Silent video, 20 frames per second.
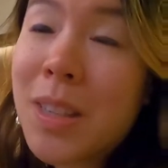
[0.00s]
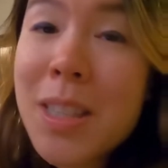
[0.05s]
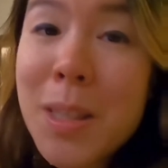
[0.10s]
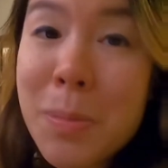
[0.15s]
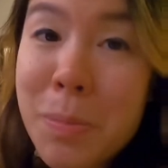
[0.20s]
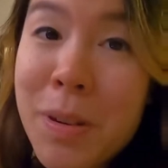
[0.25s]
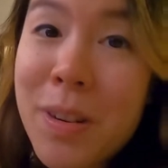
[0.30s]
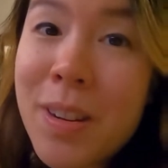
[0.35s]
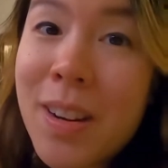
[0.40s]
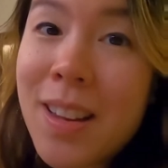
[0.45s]

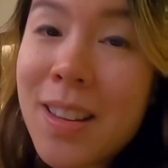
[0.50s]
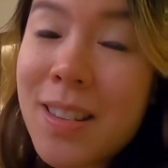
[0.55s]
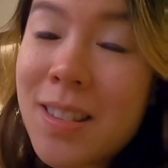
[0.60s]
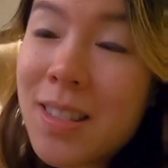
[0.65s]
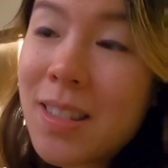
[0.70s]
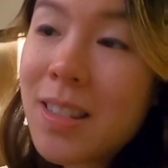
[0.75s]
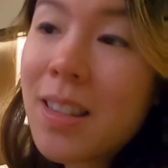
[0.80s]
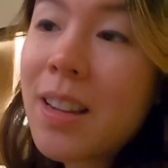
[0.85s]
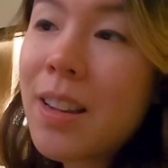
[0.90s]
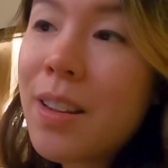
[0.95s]

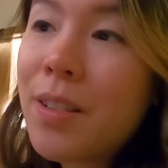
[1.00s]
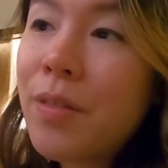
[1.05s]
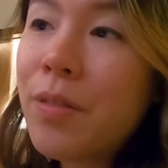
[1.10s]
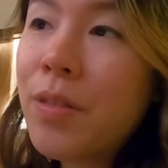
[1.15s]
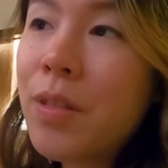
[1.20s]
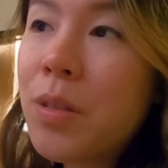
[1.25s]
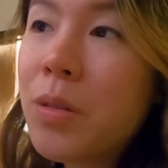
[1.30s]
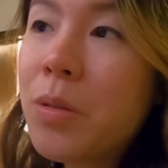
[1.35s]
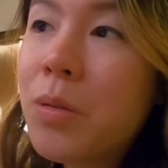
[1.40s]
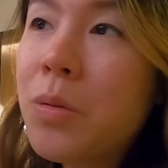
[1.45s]
experience if
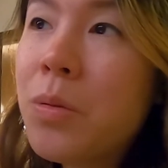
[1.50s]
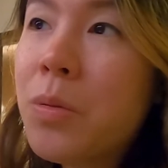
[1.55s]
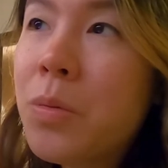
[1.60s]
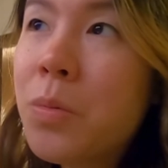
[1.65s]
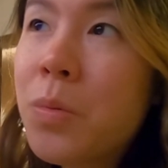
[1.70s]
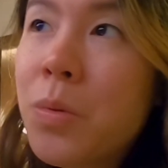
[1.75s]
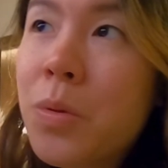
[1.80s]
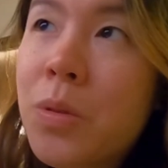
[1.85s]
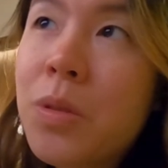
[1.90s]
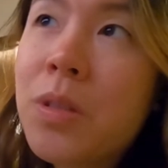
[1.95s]
you
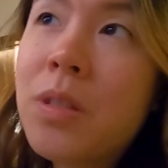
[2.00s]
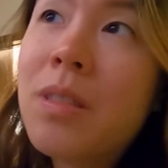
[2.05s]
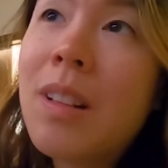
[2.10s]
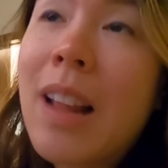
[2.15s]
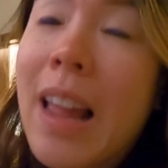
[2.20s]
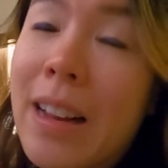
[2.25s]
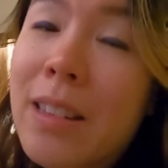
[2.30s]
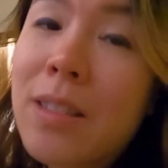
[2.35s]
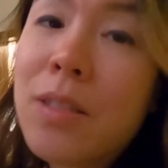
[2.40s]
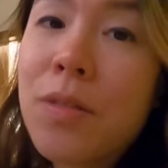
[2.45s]
would
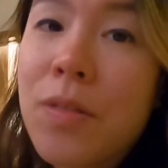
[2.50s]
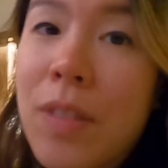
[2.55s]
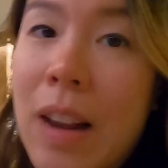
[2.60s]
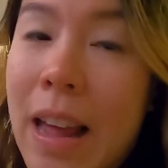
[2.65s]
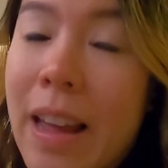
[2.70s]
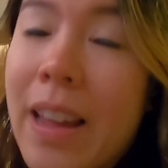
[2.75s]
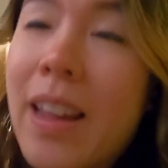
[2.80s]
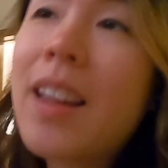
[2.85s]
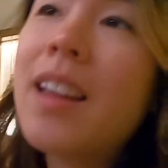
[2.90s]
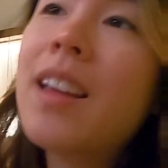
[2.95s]
like to
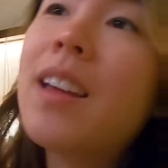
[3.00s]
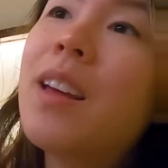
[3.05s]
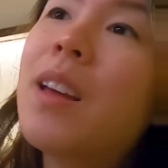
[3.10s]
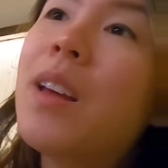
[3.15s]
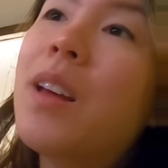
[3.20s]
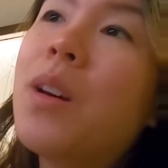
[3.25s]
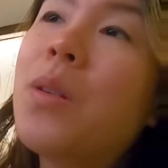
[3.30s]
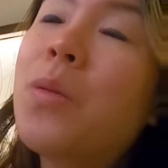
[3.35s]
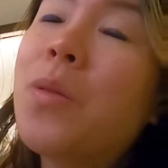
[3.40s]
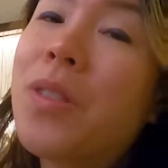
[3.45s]
fly
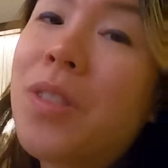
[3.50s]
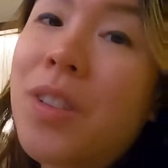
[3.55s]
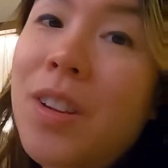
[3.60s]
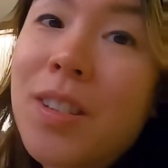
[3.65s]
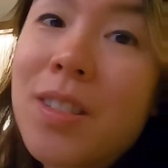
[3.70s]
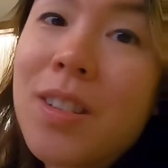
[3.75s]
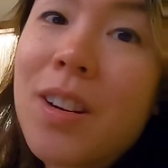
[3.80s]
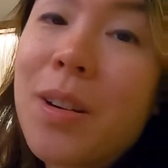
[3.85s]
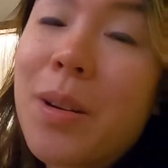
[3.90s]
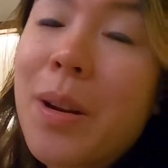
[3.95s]
with
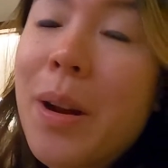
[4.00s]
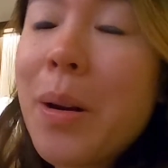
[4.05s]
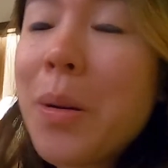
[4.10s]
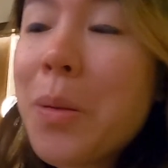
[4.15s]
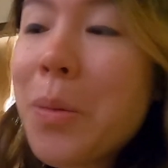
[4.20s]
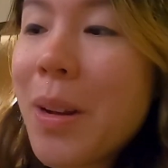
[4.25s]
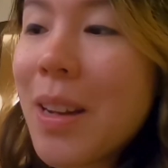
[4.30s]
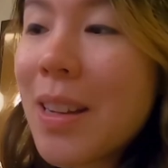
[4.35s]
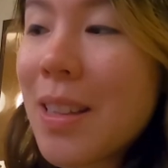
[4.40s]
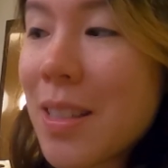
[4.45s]
Qatar
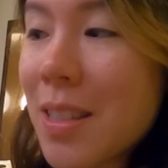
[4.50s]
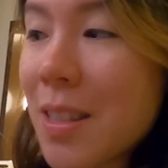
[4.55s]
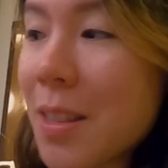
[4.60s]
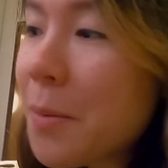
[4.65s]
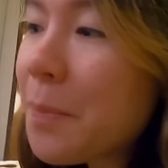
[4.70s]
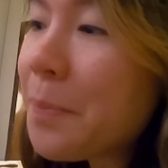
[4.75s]
Airways.